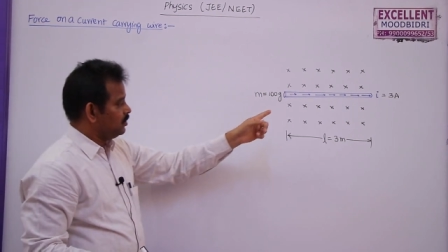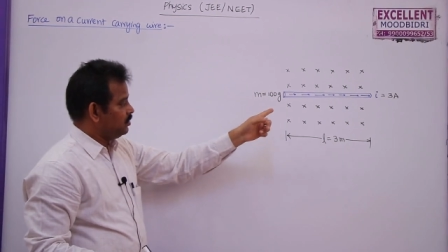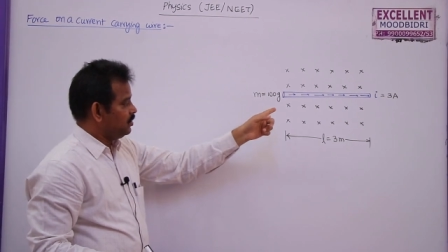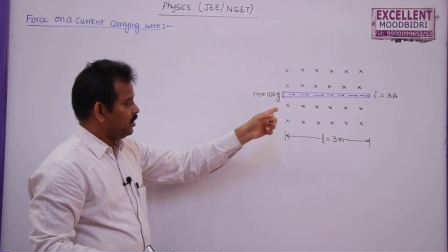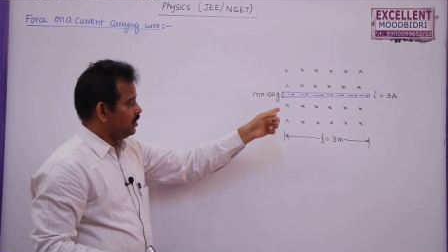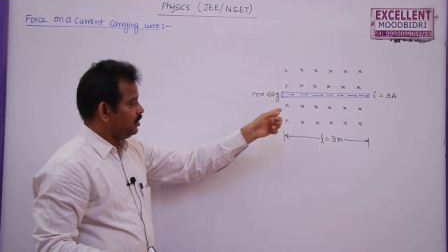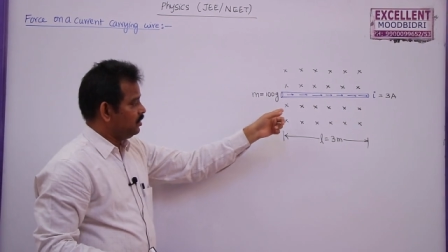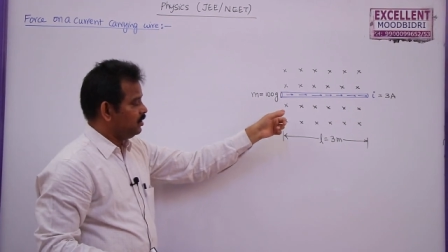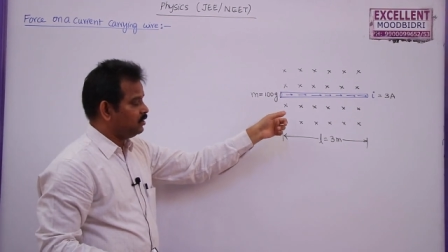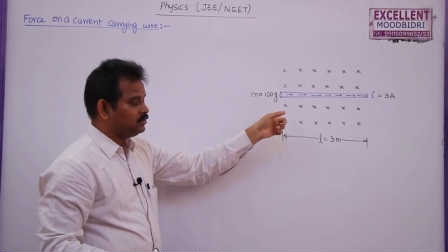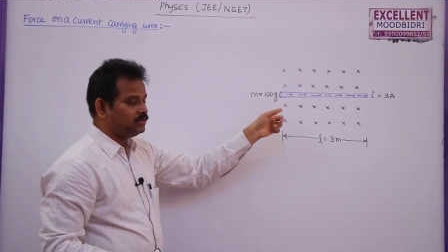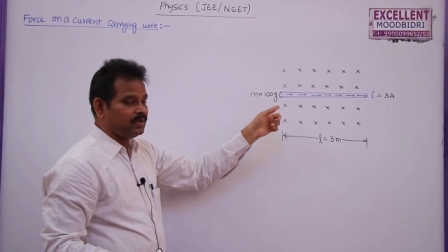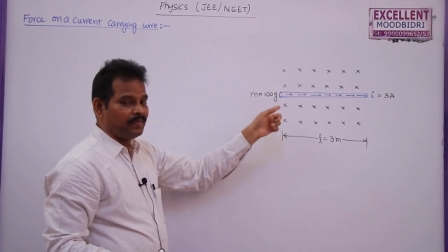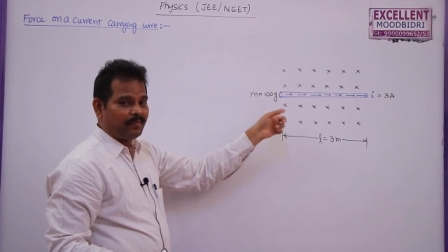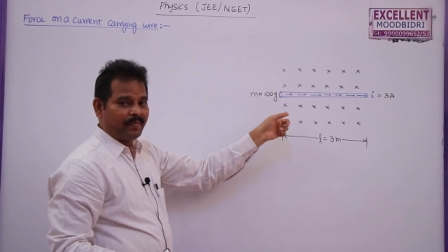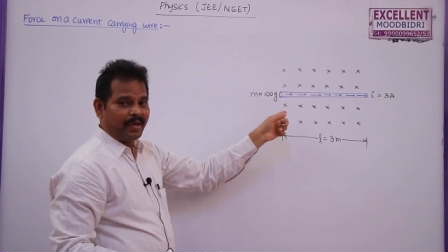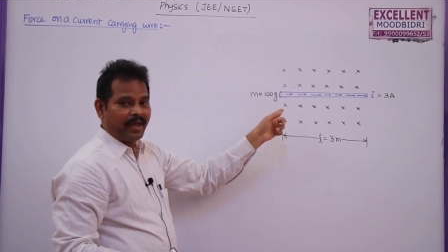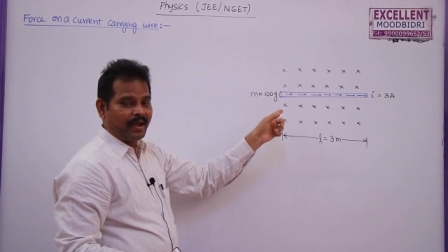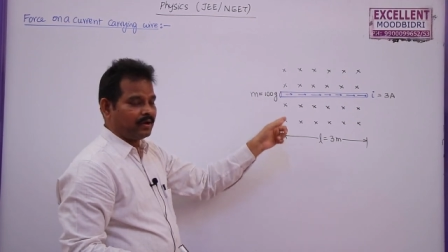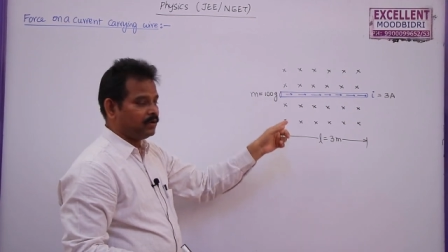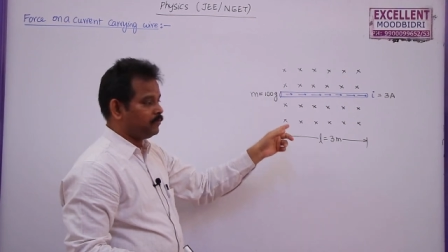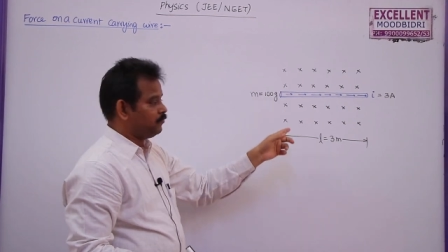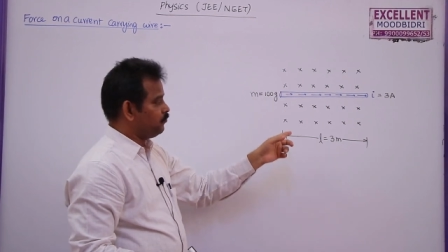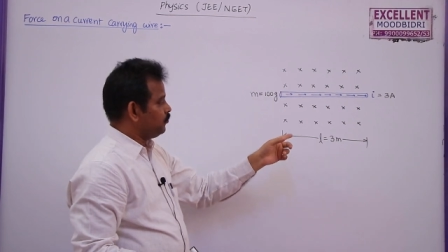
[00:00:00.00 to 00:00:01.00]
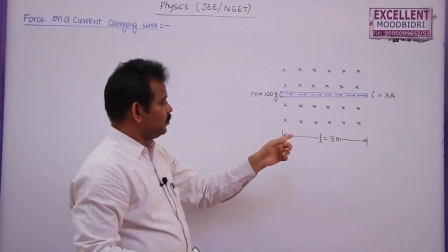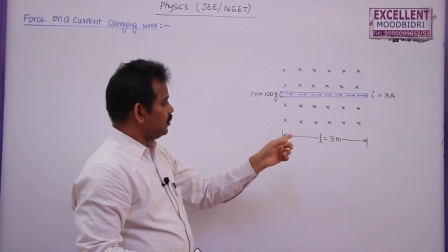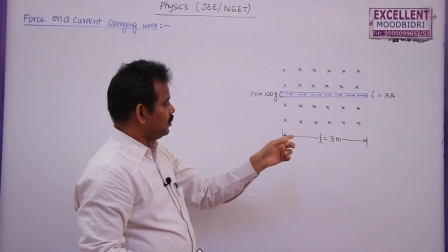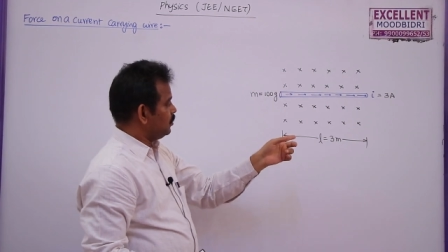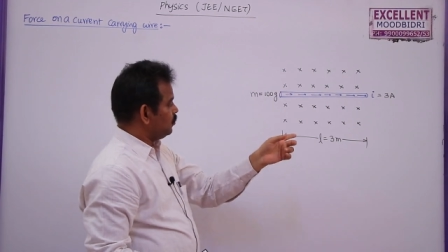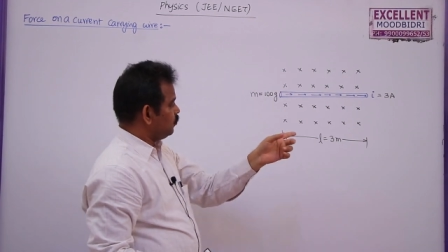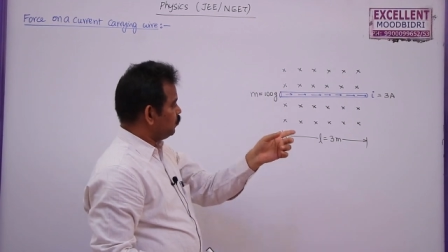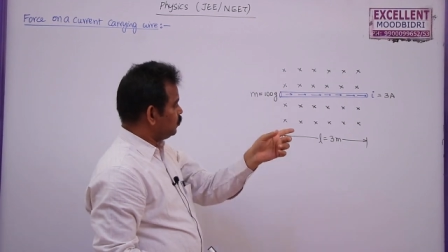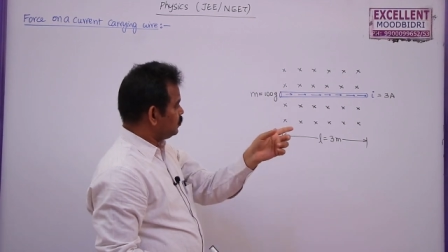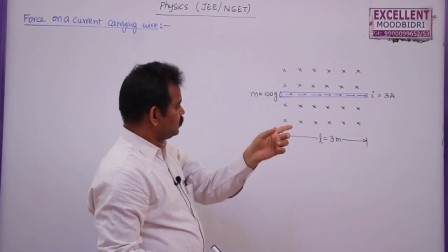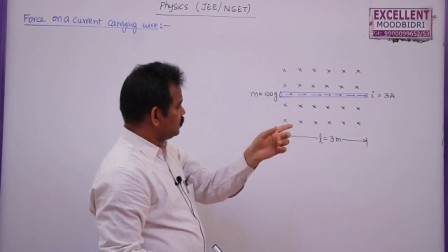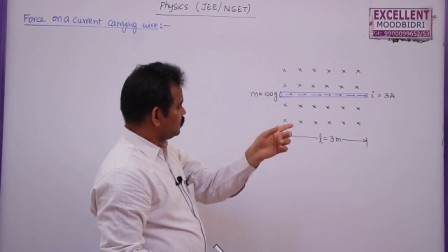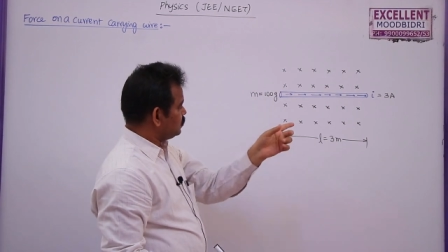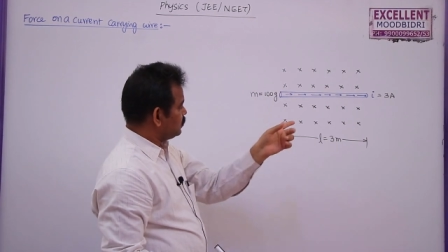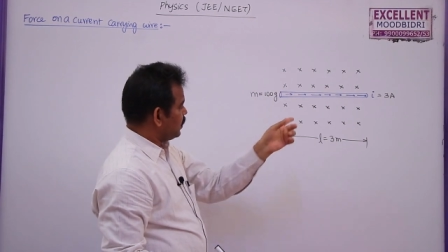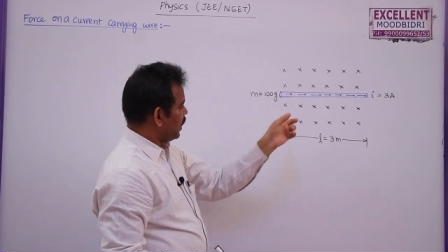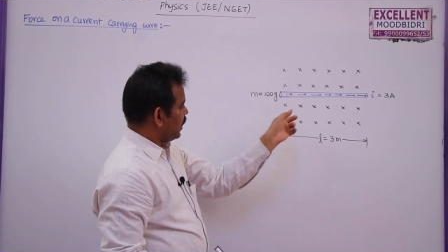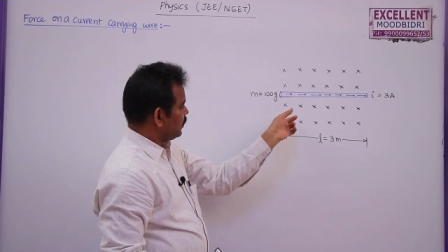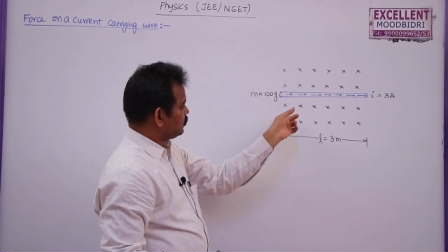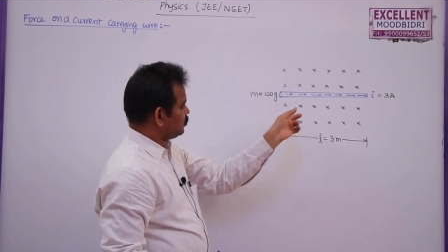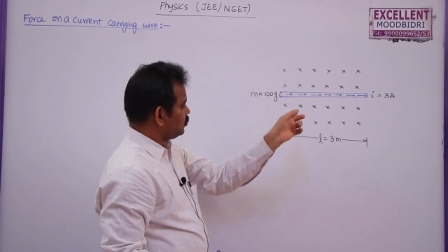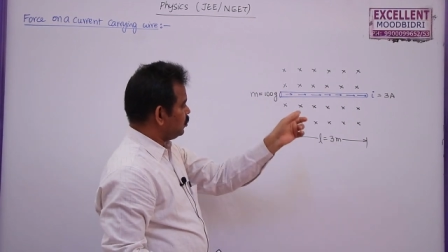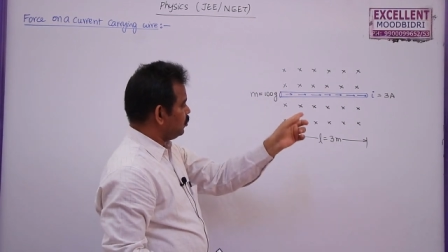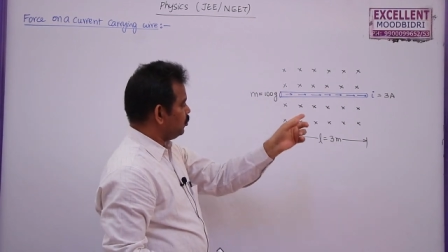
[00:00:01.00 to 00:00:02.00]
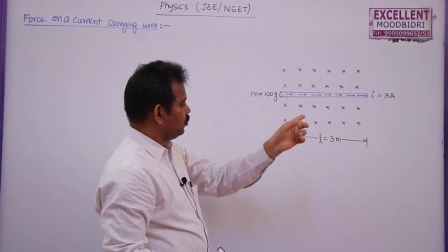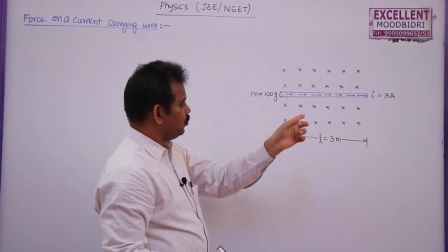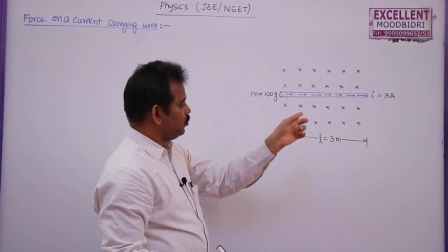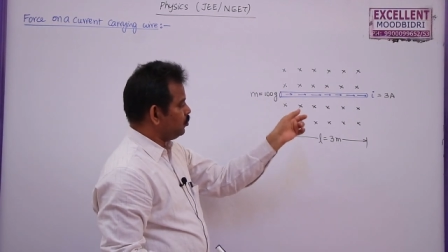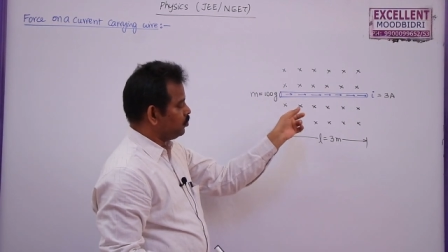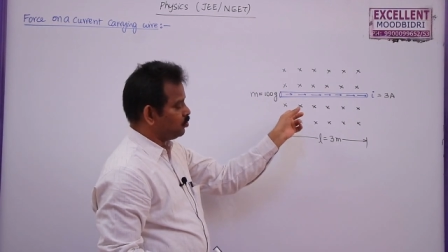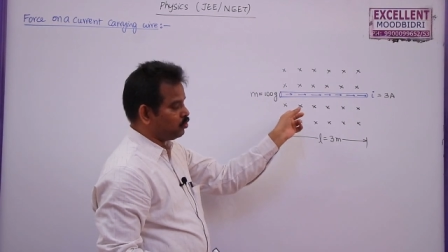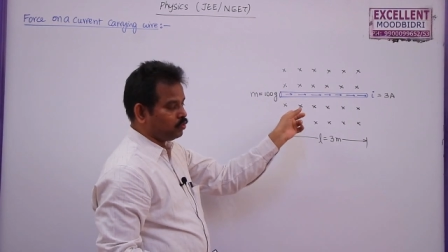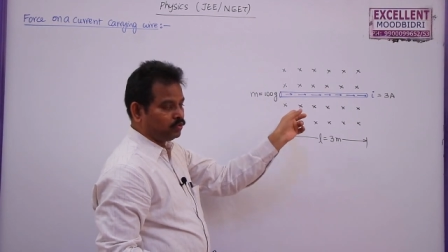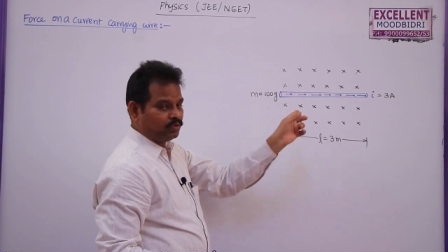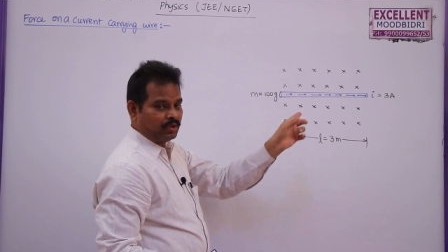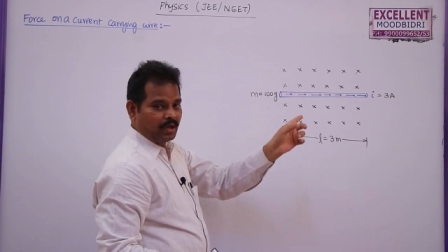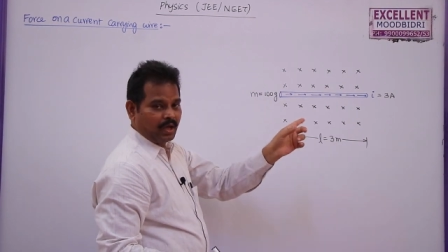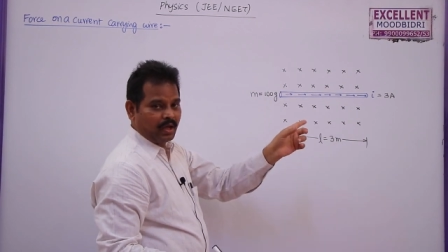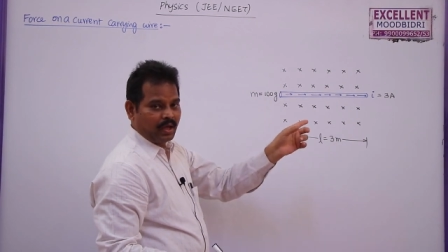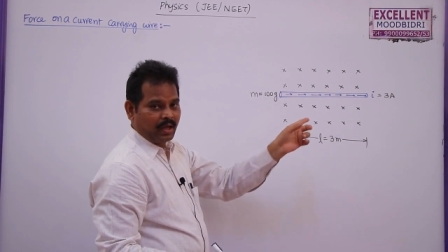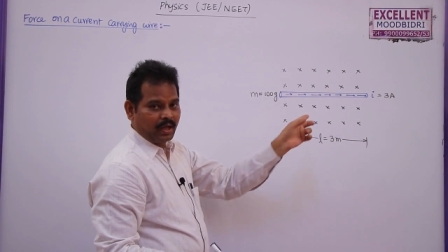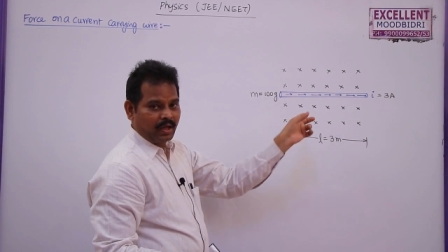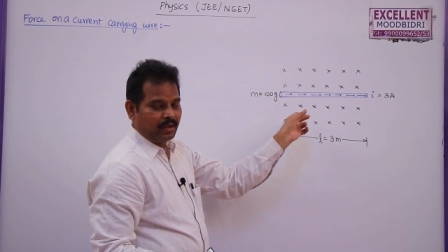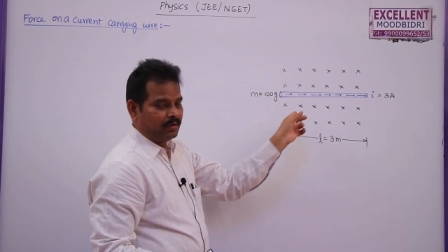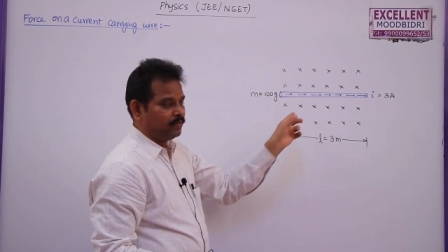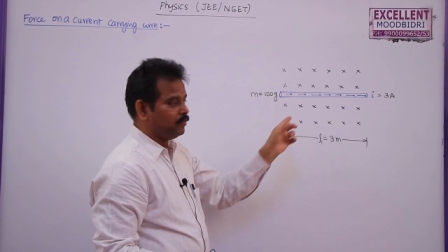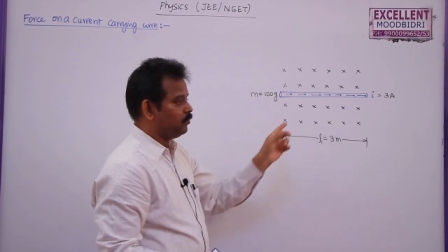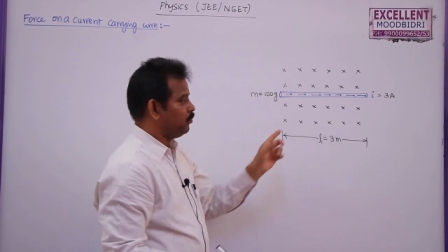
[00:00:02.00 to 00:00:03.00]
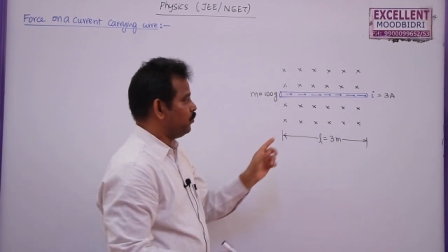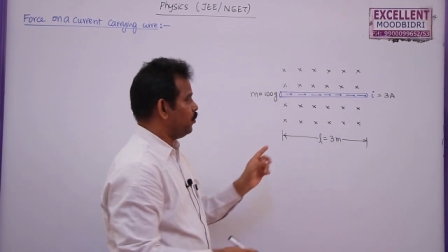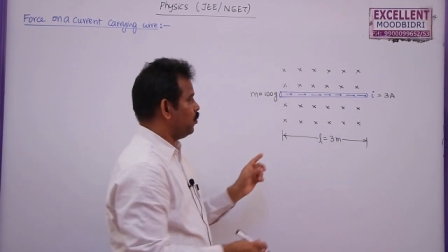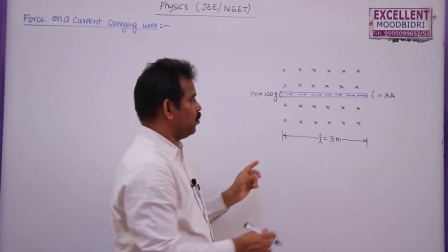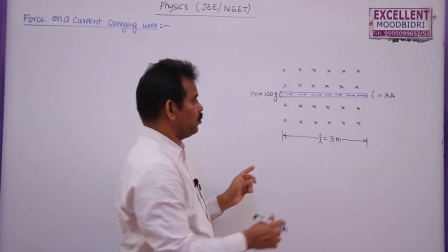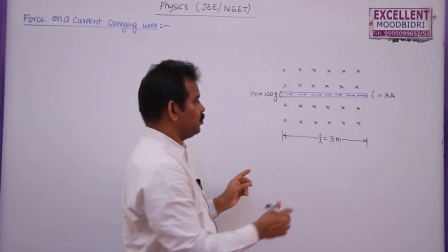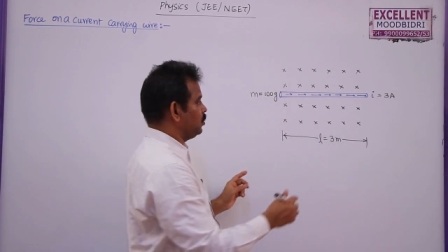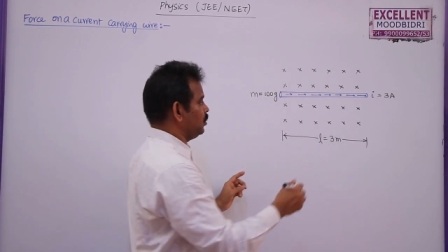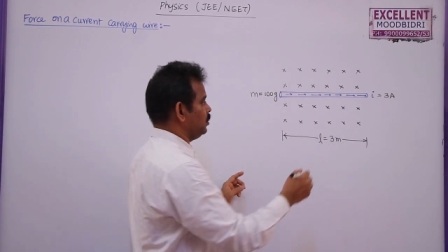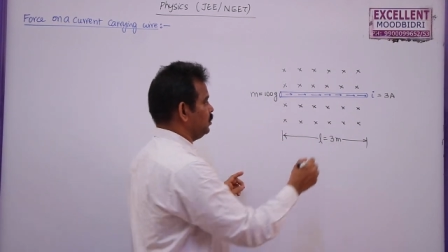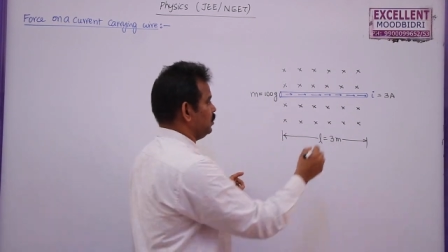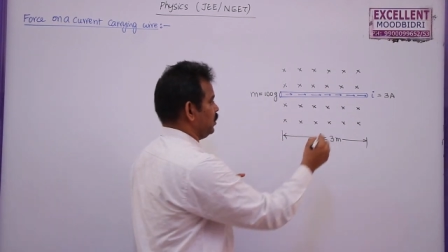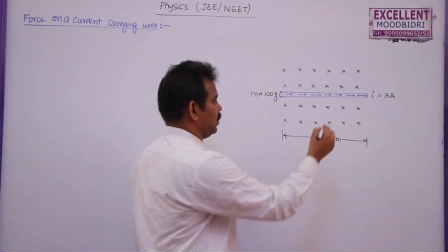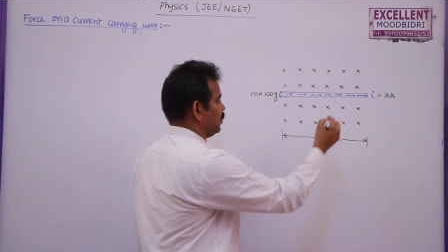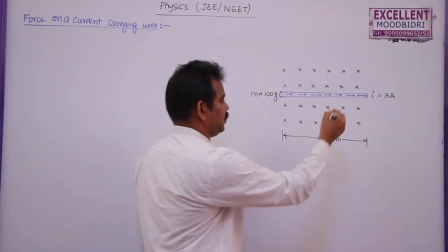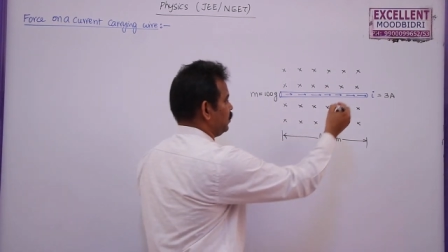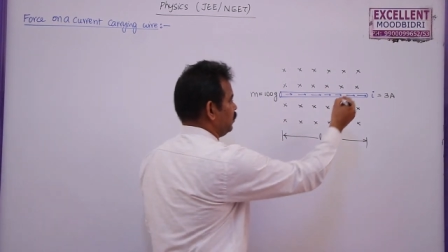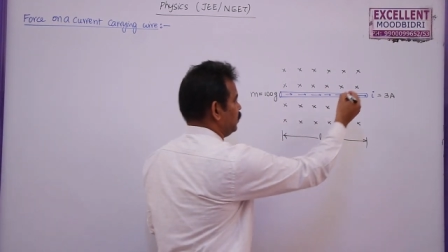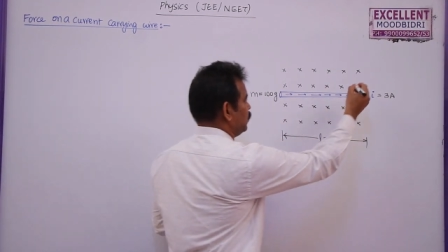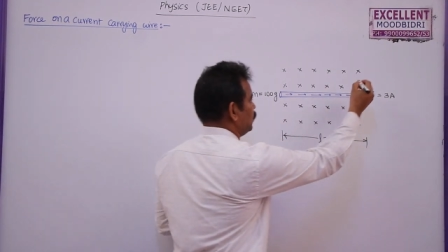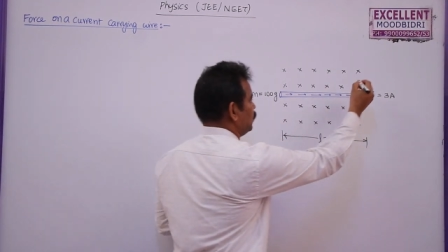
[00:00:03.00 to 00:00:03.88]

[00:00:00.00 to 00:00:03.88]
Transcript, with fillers: There is a magnetic field which is acting into the board here.